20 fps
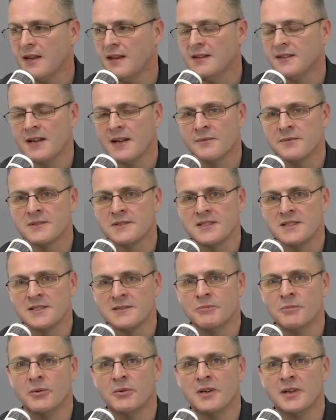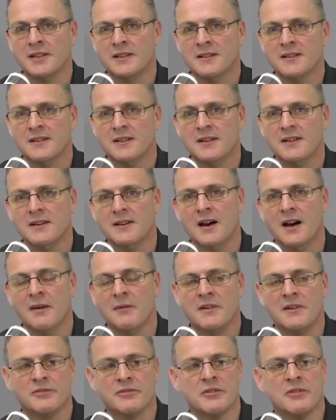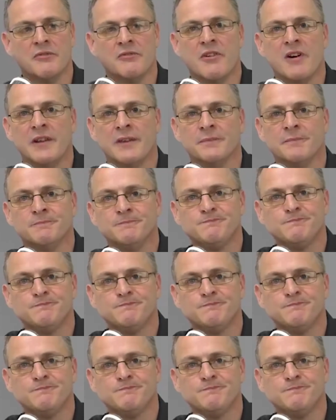That was this morning. I went for a run.